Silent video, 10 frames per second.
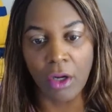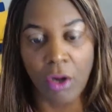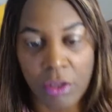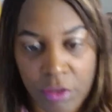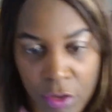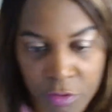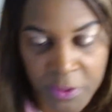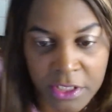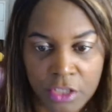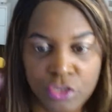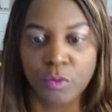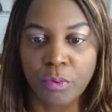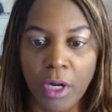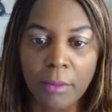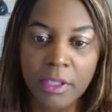all of those potential
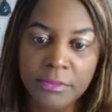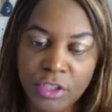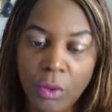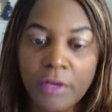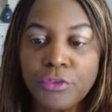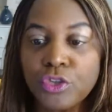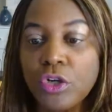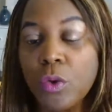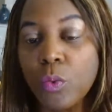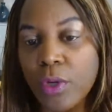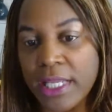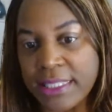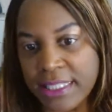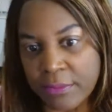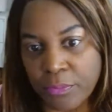problems. So if you're with
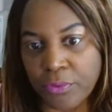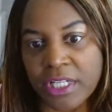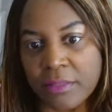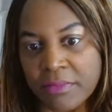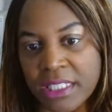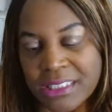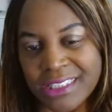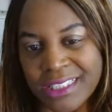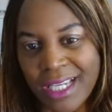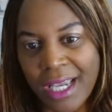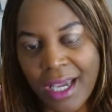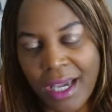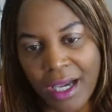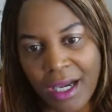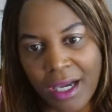pretty much
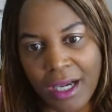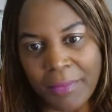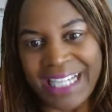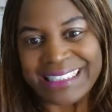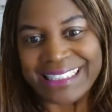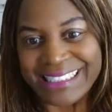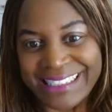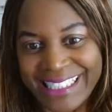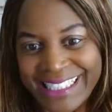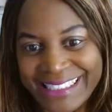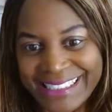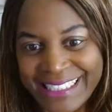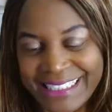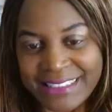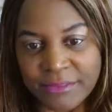a
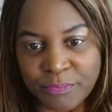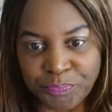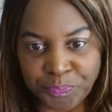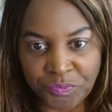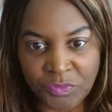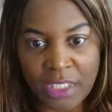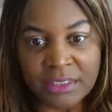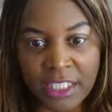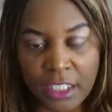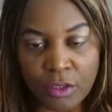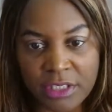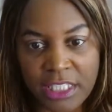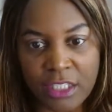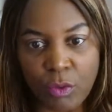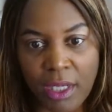seasoned DOT
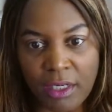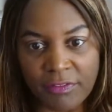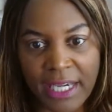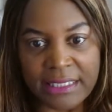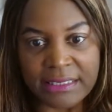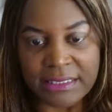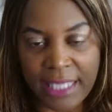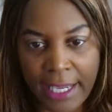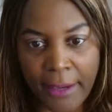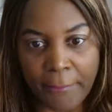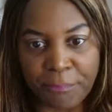qualified SAP,